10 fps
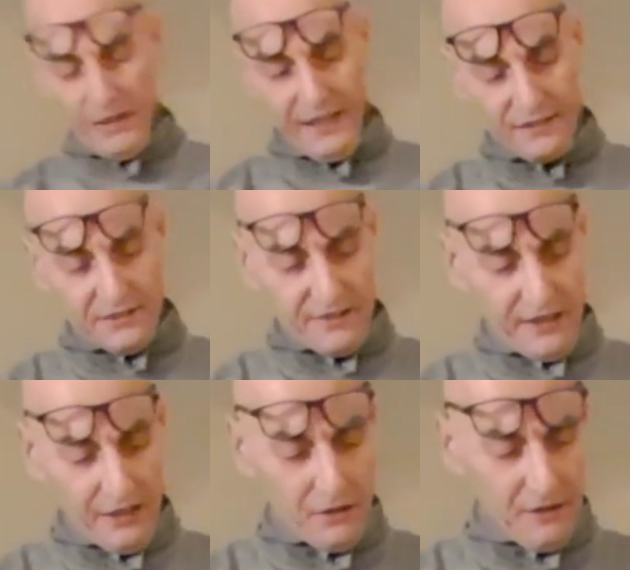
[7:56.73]
And I
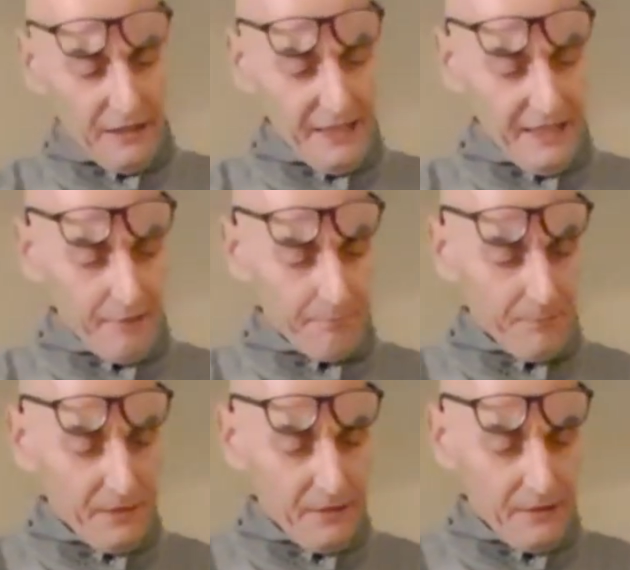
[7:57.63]
think I
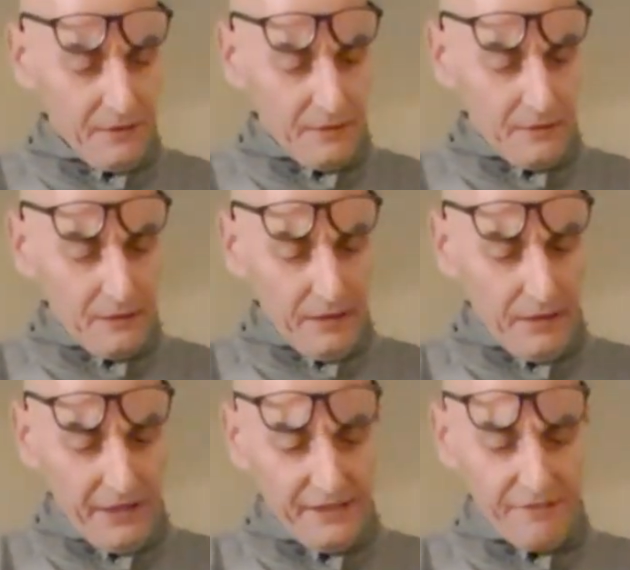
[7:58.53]

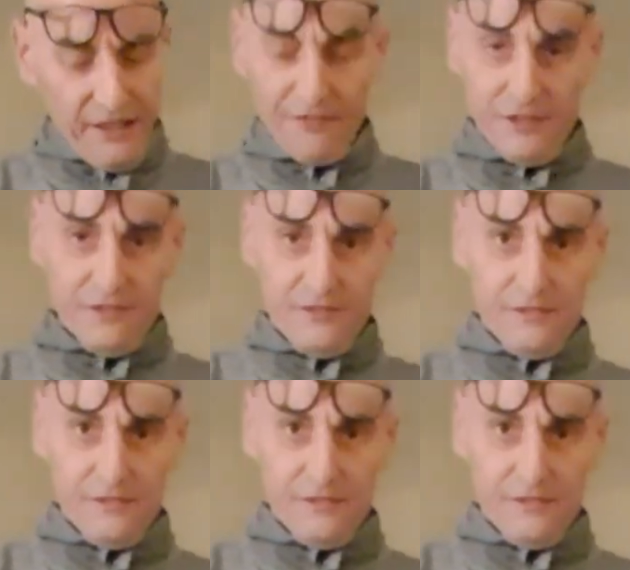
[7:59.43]
never have an